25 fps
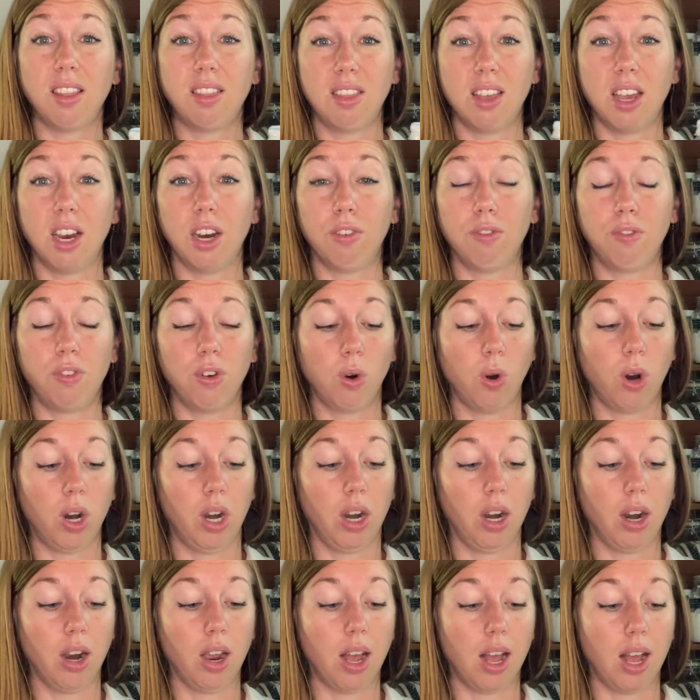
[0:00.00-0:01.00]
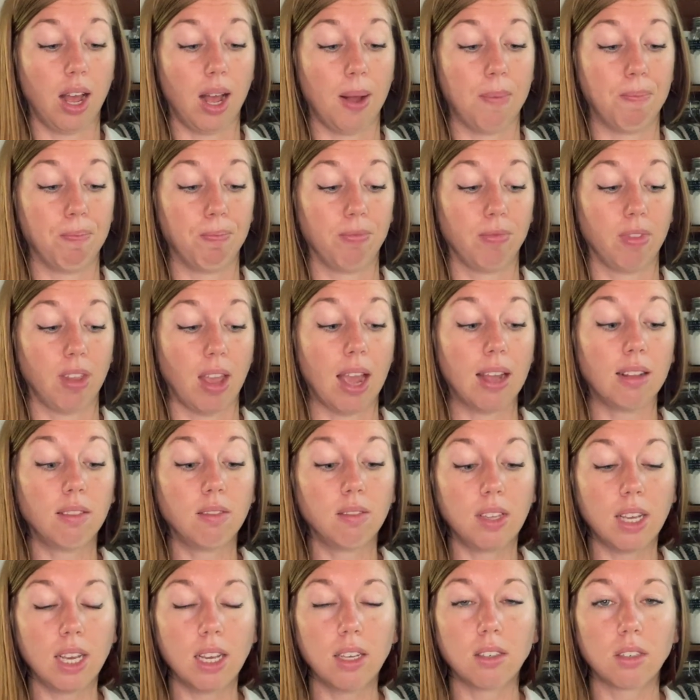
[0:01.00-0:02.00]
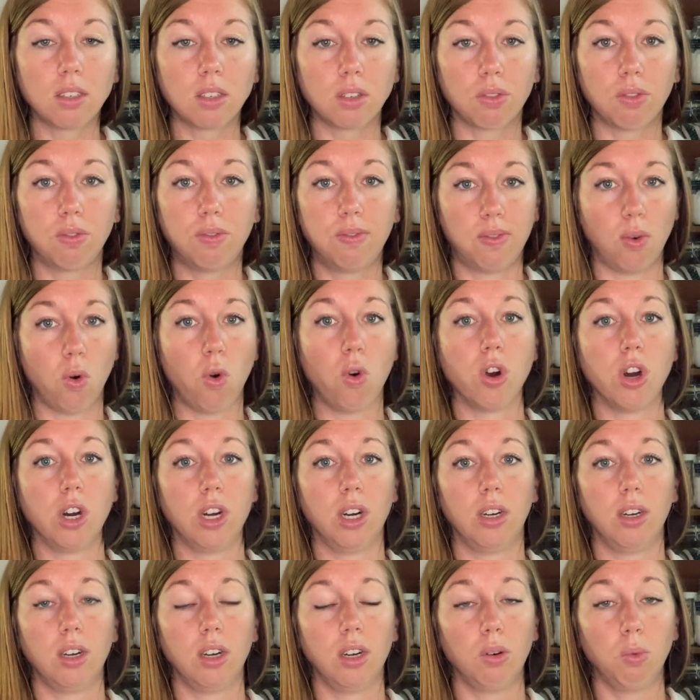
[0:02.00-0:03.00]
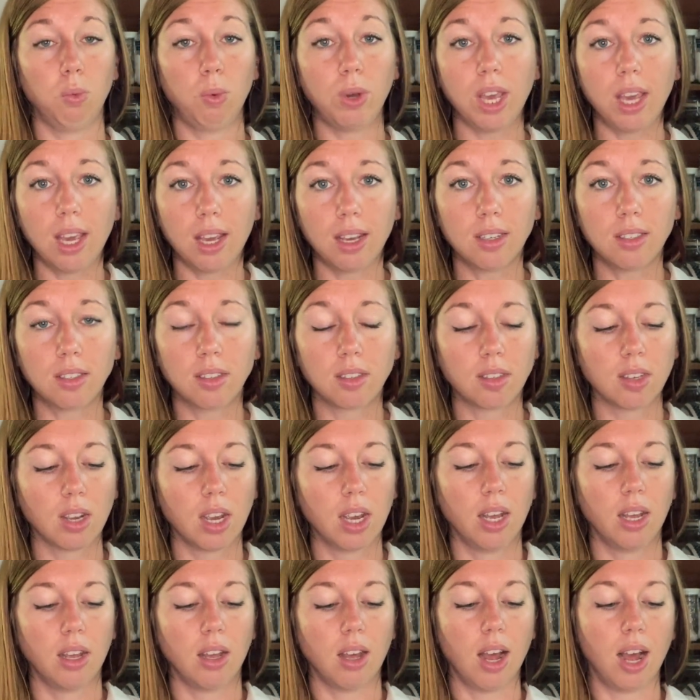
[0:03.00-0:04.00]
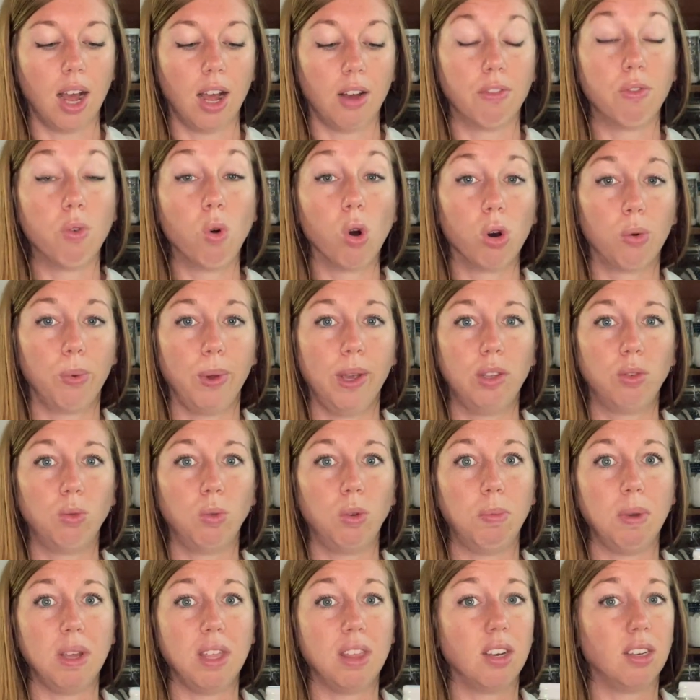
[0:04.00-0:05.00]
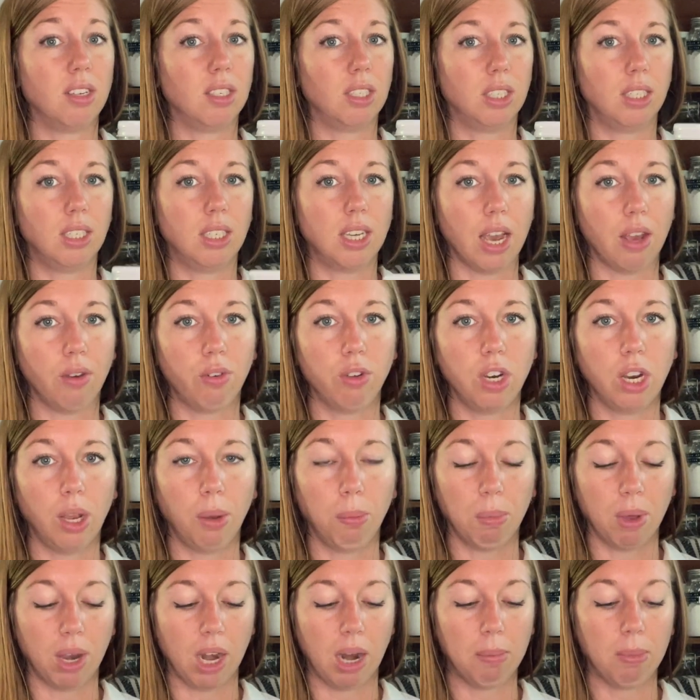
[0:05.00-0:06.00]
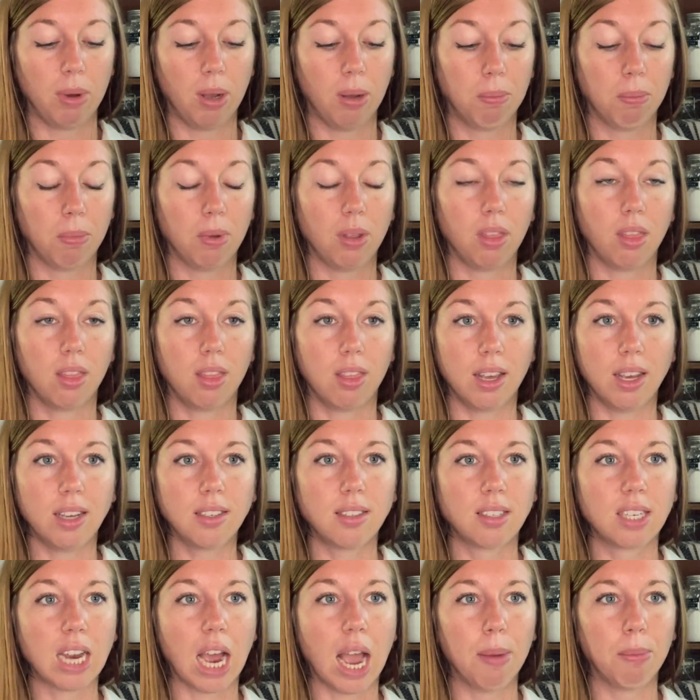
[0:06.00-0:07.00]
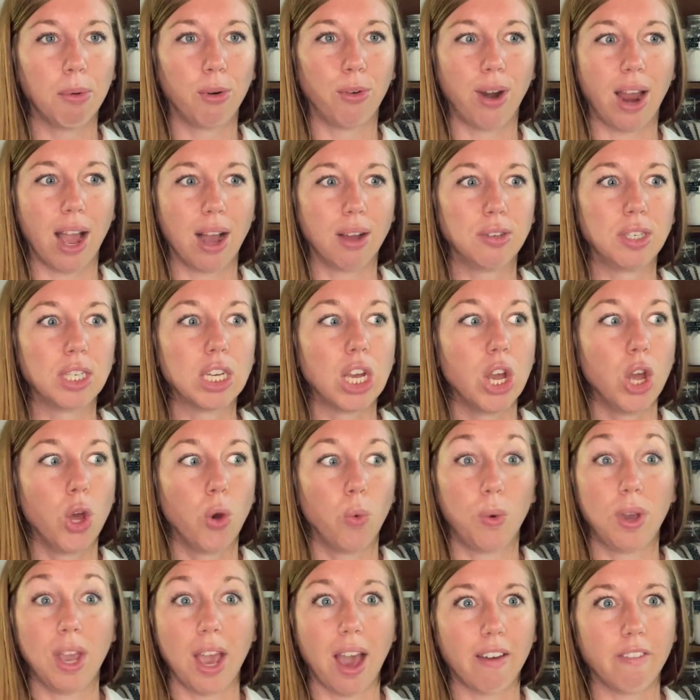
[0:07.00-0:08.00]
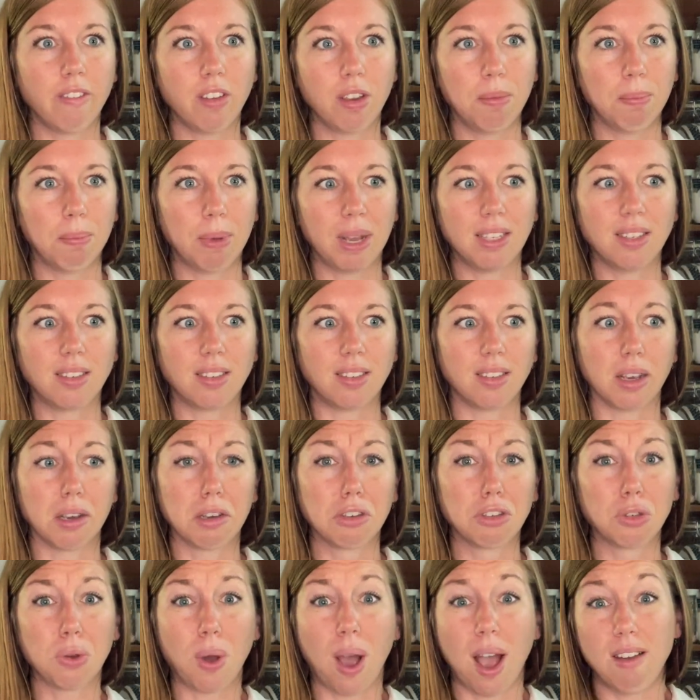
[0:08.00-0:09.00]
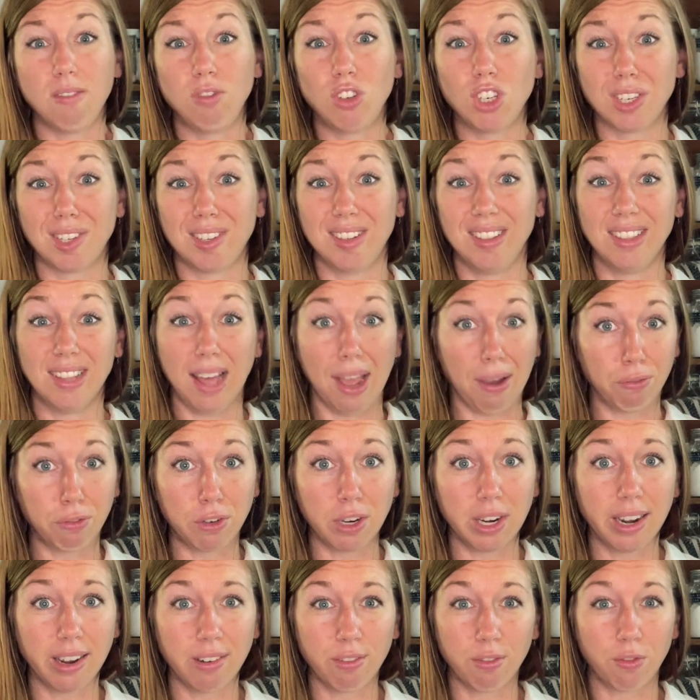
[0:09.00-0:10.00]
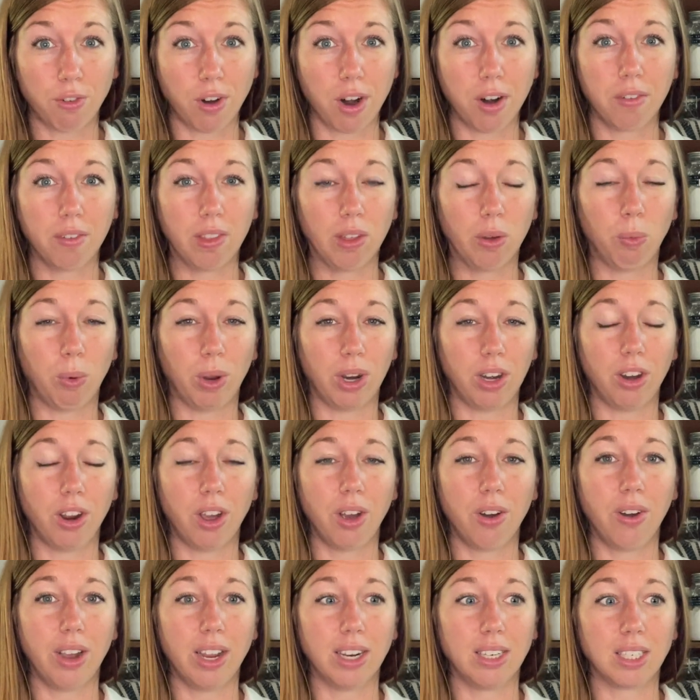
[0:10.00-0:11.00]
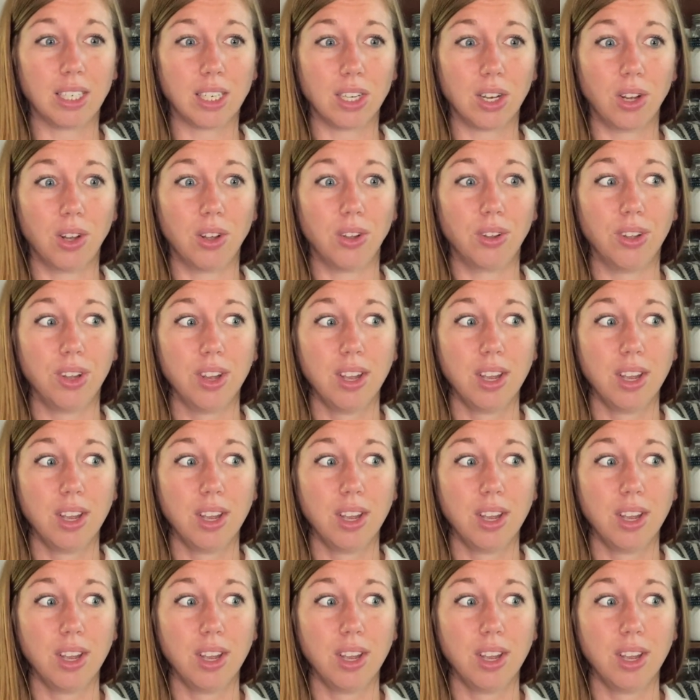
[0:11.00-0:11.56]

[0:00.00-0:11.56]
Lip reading: there for at least 4 weeks. 4 weeks would be the definite minimum. This time around, we haven't been sick, so I've just left it in front of the window until